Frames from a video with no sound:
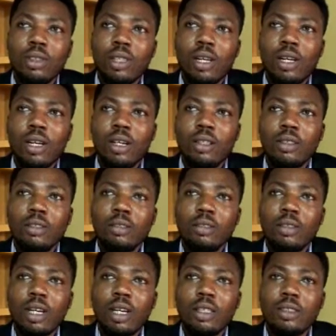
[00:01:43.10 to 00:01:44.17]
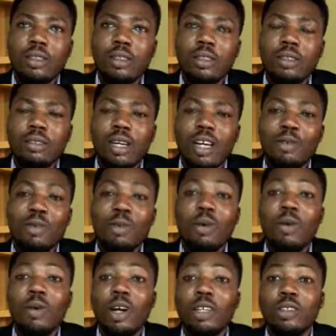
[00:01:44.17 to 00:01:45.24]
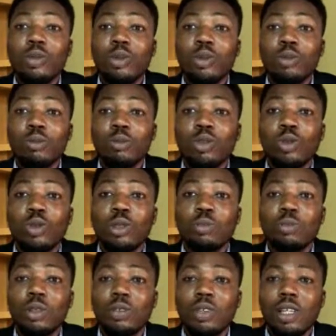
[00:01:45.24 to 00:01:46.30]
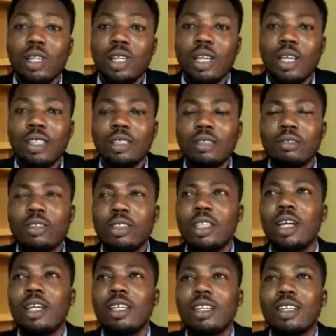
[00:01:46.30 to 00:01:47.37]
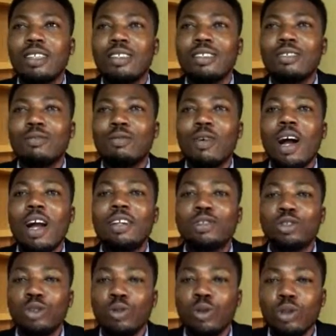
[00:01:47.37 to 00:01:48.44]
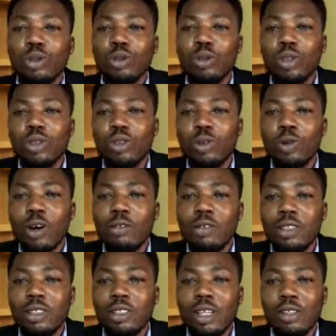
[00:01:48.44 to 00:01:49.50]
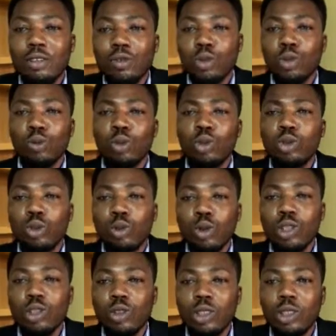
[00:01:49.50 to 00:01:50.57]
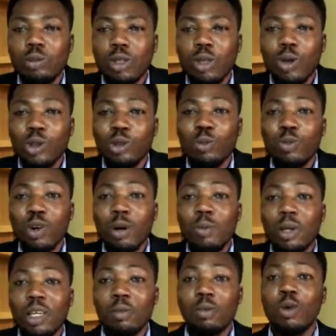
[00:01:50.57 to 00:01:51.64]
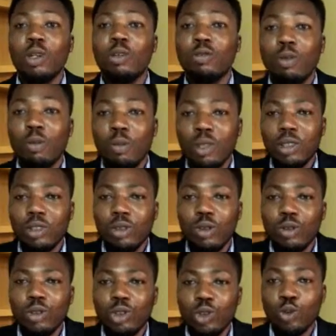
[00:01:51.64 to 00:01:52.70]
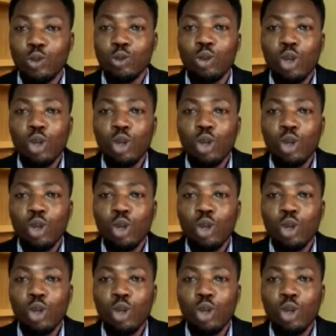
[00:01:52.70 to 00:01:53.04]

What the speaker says: And I remember what I told him vividly. It was like, why do you want to go into graphic design? Do you want to go into it because people are making money from it, or do you